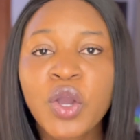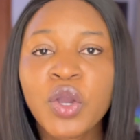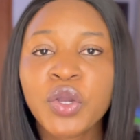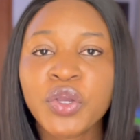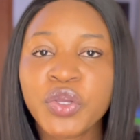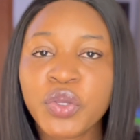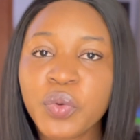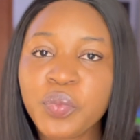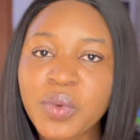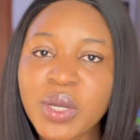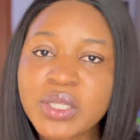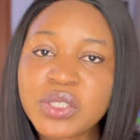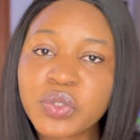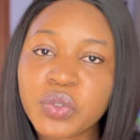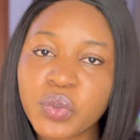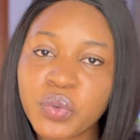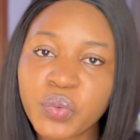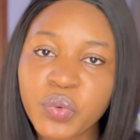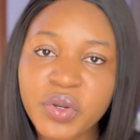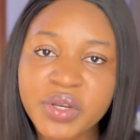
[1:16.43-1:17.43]
human
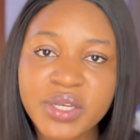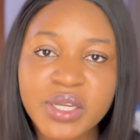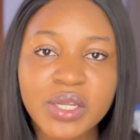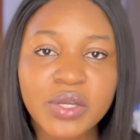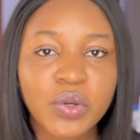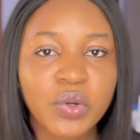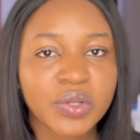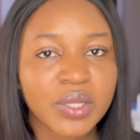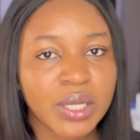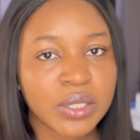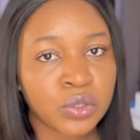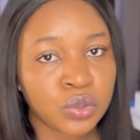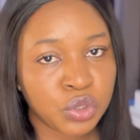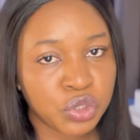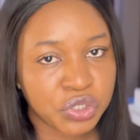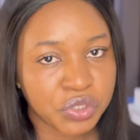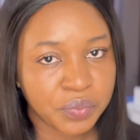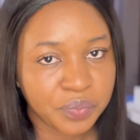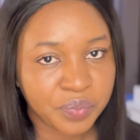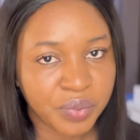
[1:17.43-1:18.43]
chorionic
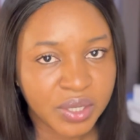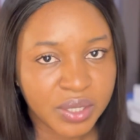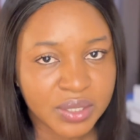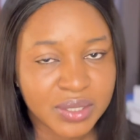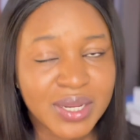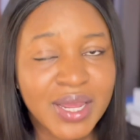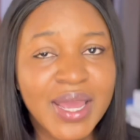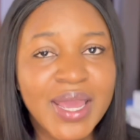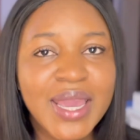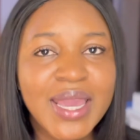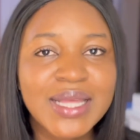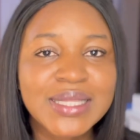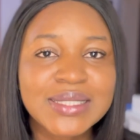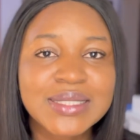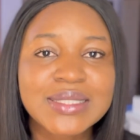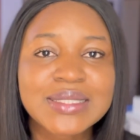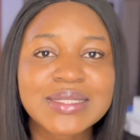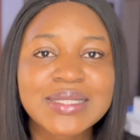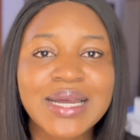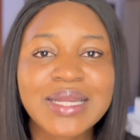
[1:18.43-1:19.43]
gonadotropin. It
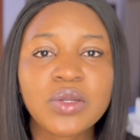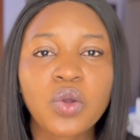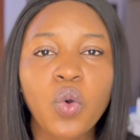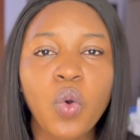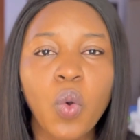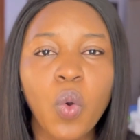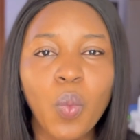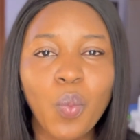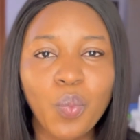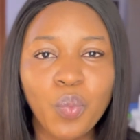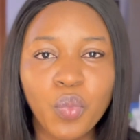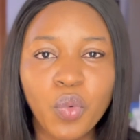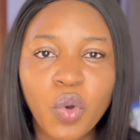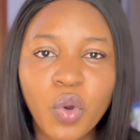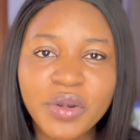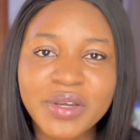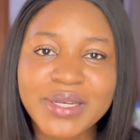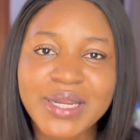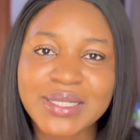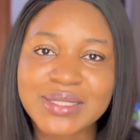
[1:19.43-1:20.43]
is an
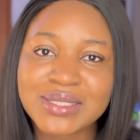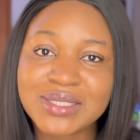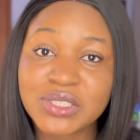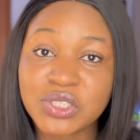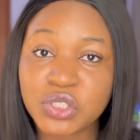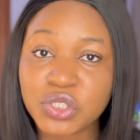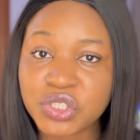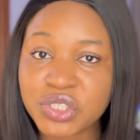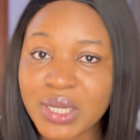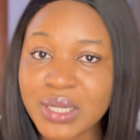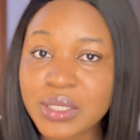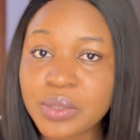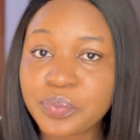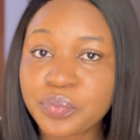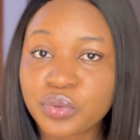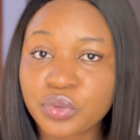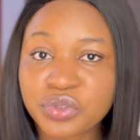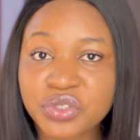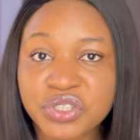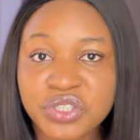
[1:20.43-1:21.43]
hormone that is usually
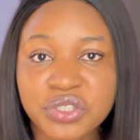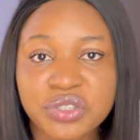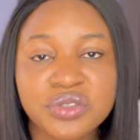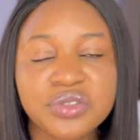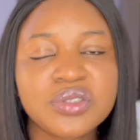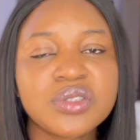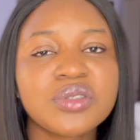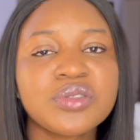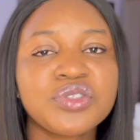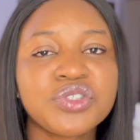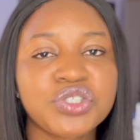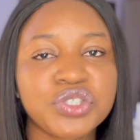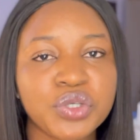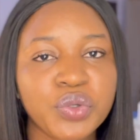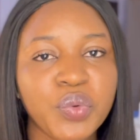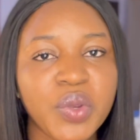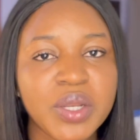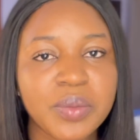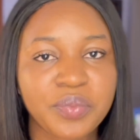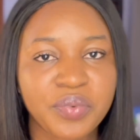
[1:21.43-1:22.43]
produced
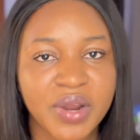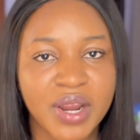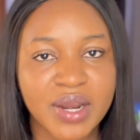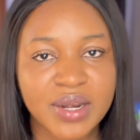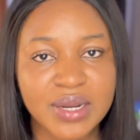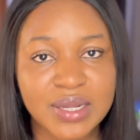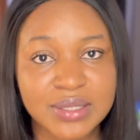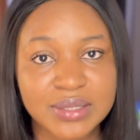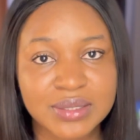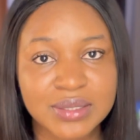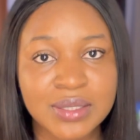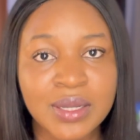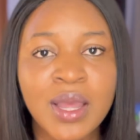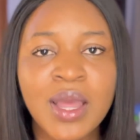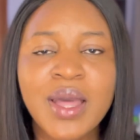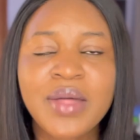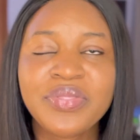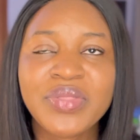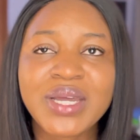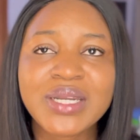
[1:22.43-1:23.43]
during pregnancy.
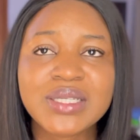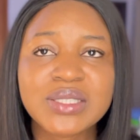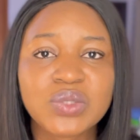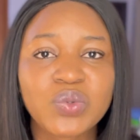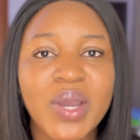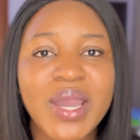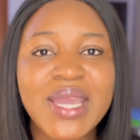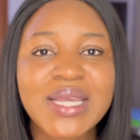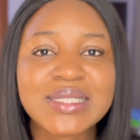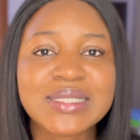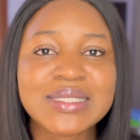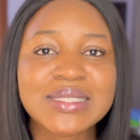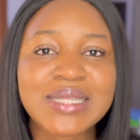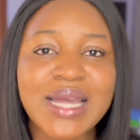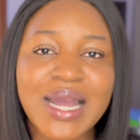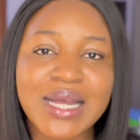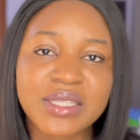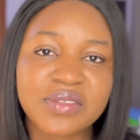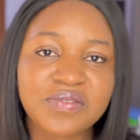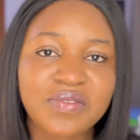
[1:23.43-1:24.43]
That is why it is
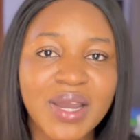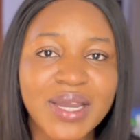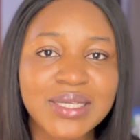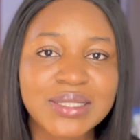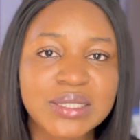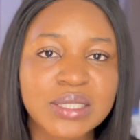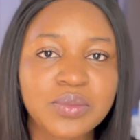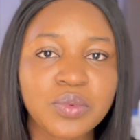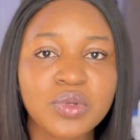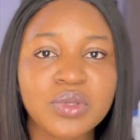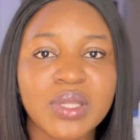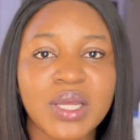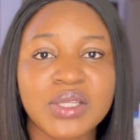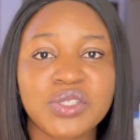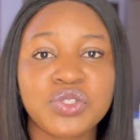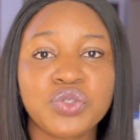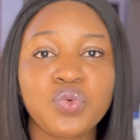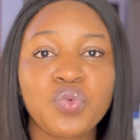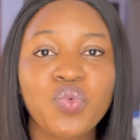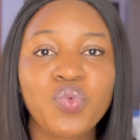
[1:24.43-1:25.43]
advisable
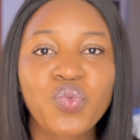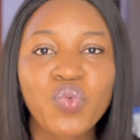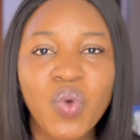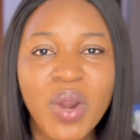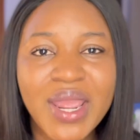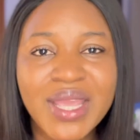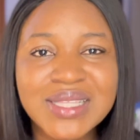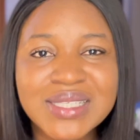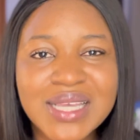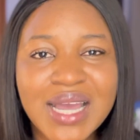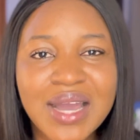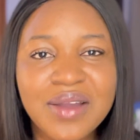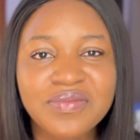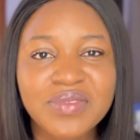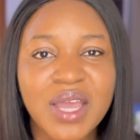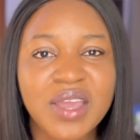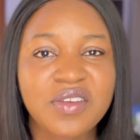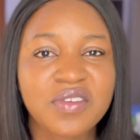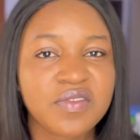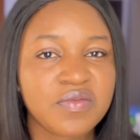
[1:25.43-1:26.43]
that you wait
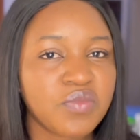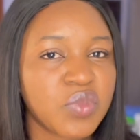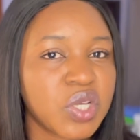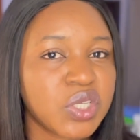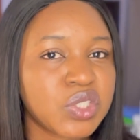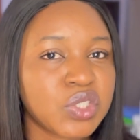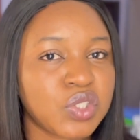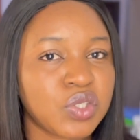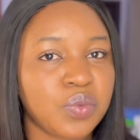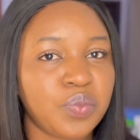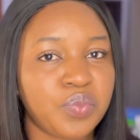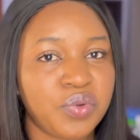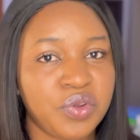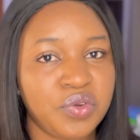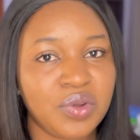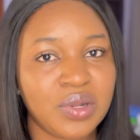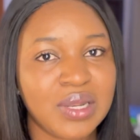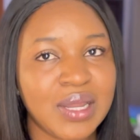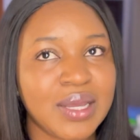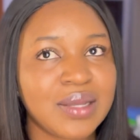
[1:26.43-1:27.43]
after you've missed your
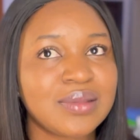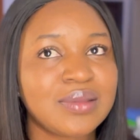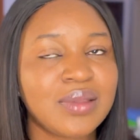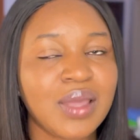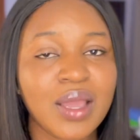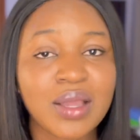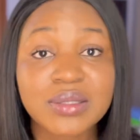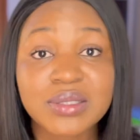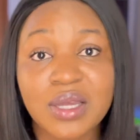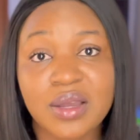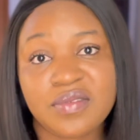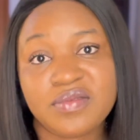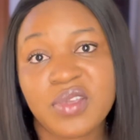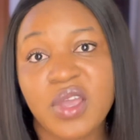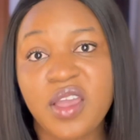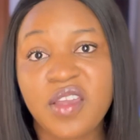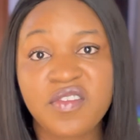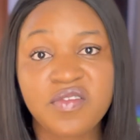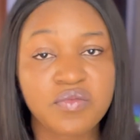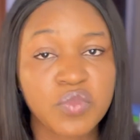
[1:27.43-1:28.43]
period, like days
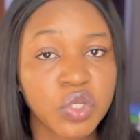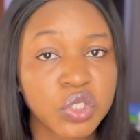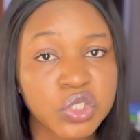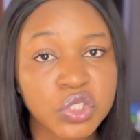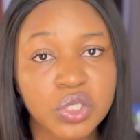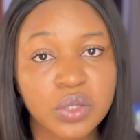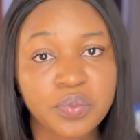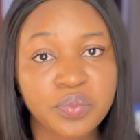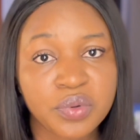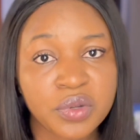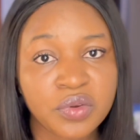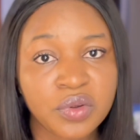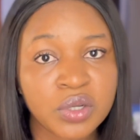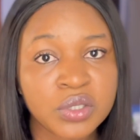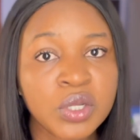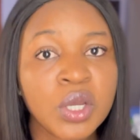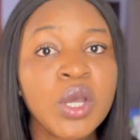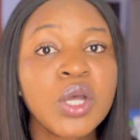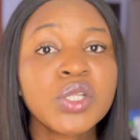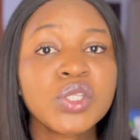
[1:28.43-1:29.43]
after you've missed your period,
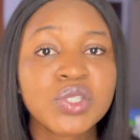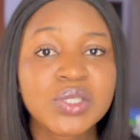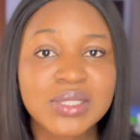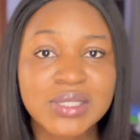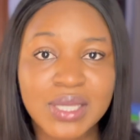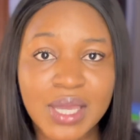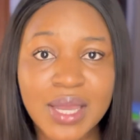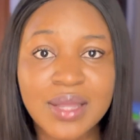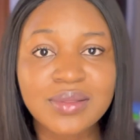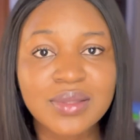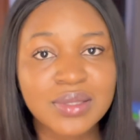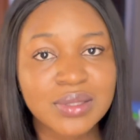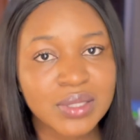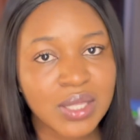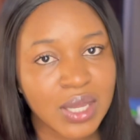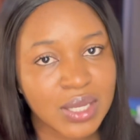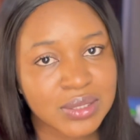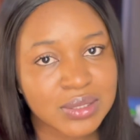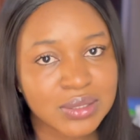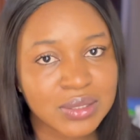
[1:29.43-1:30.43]
to take the
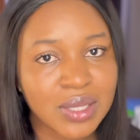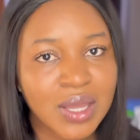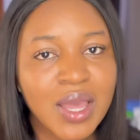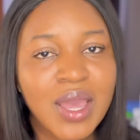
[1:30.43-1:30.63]
test.